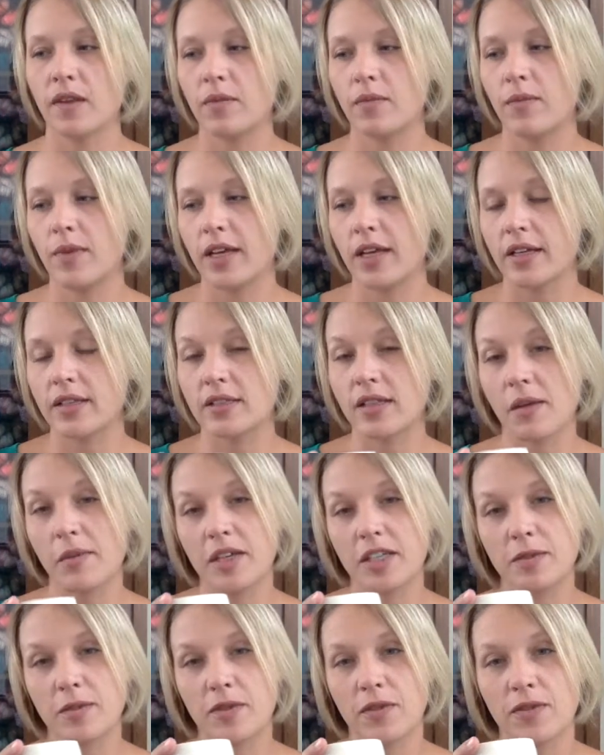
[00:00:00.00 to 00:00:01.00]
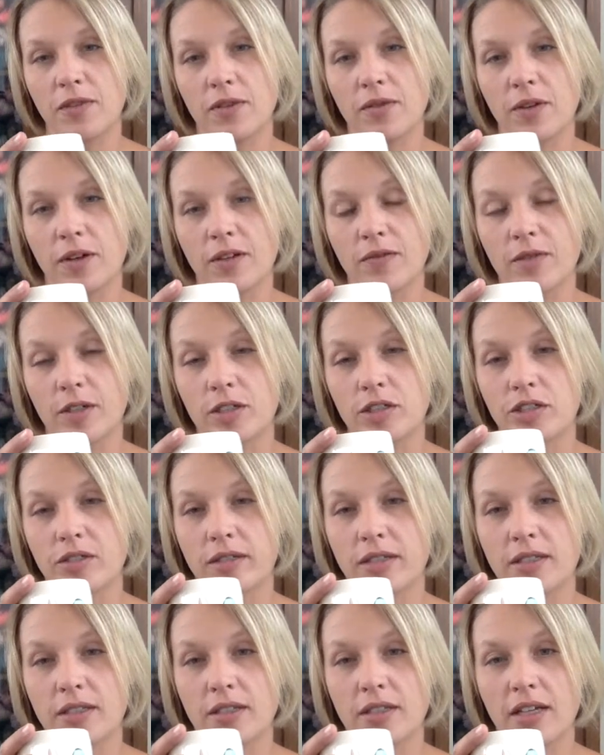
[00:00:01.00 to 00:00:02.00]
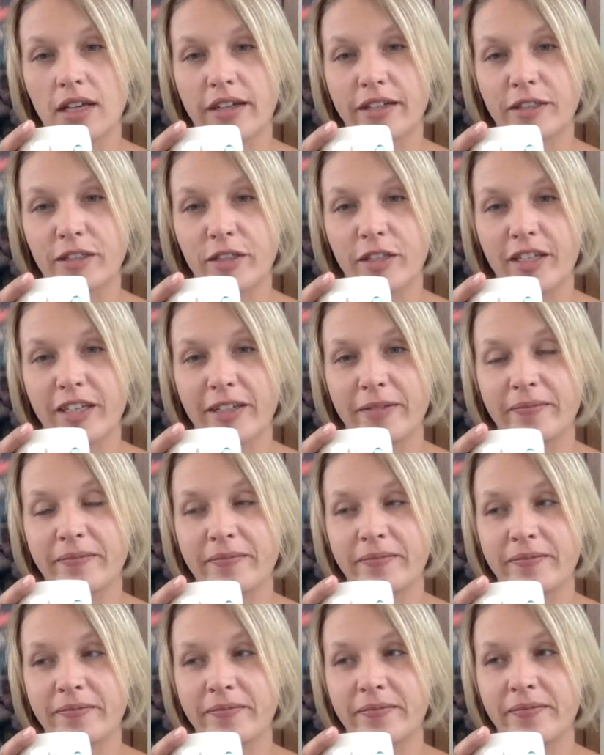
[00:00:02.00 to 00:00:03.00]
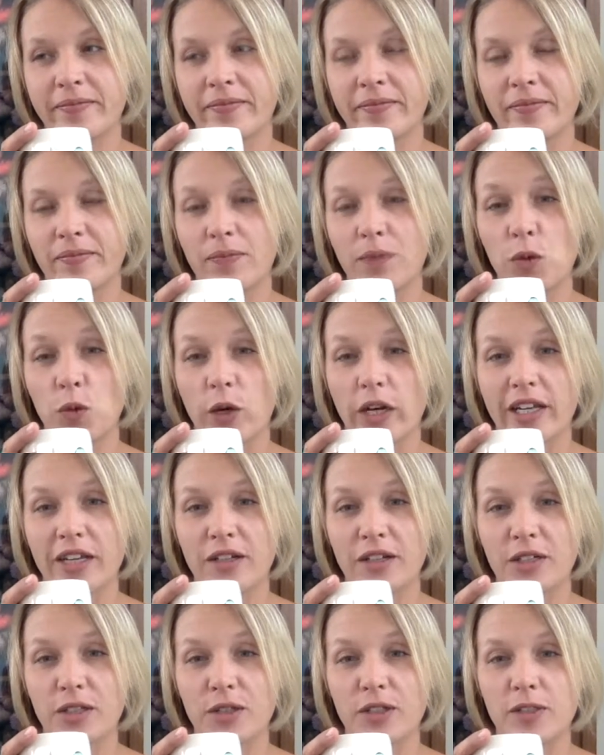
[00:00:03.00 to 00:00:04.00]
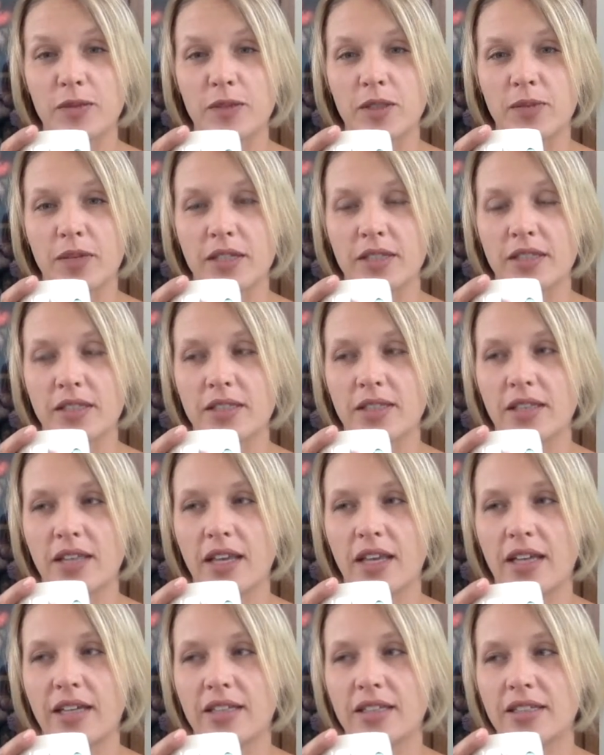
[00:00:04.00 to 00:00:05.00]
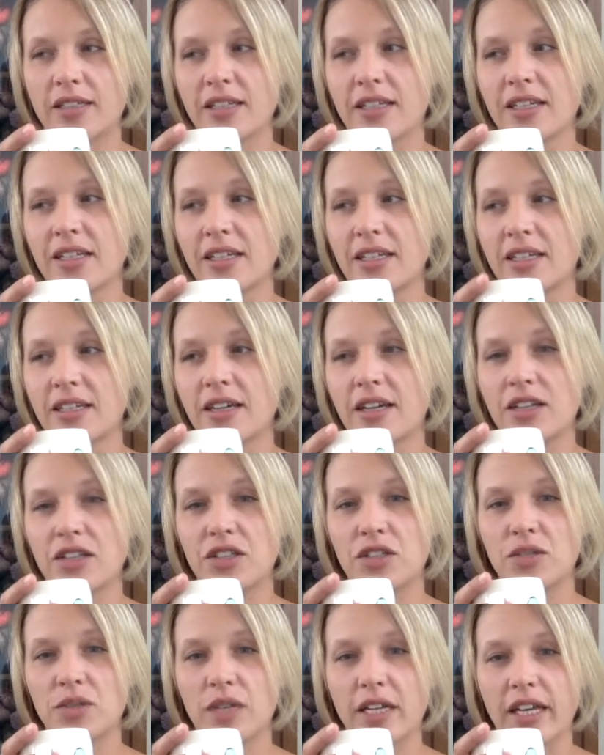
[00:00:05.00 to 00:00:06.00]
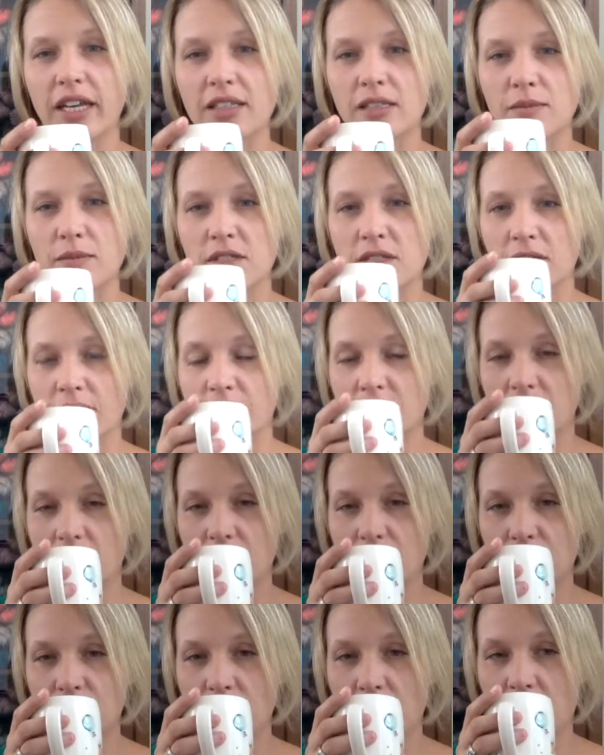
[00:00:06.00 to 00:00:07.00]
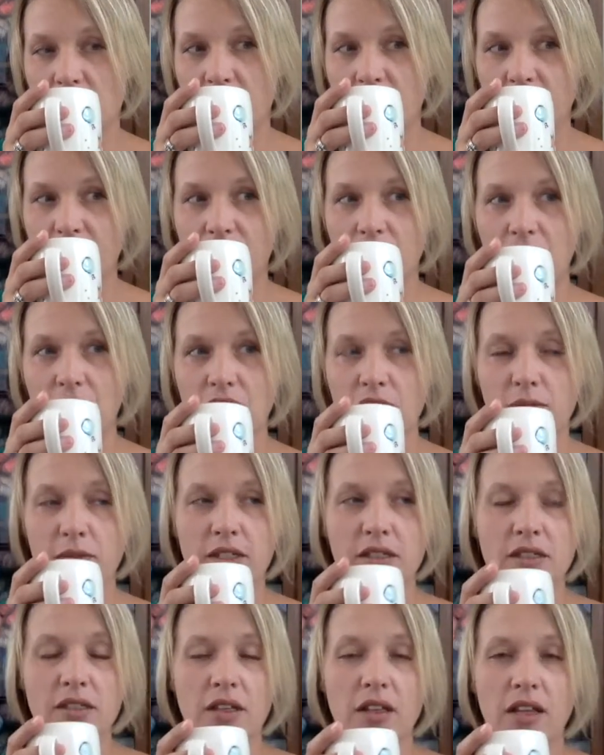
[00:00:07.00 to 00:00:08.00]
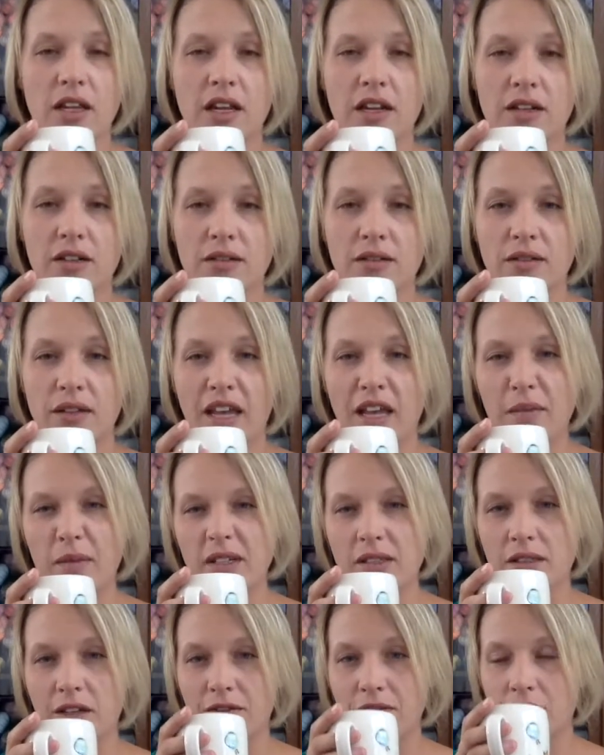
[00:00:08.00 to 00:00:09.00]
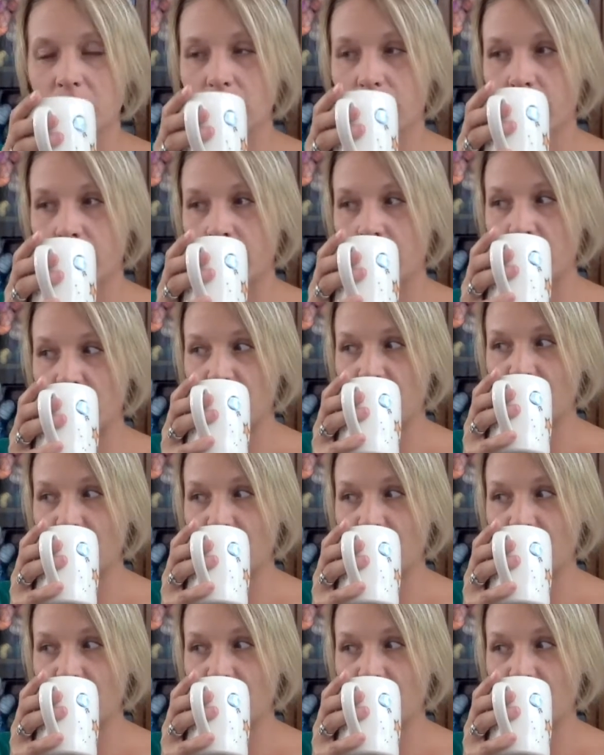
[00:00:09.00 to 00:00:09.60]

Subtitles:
because that makes me feel very virtuous to actually be working on Christmas presents. And I do want to get some stuff done in July for Christmas so that I don't hate myself in November.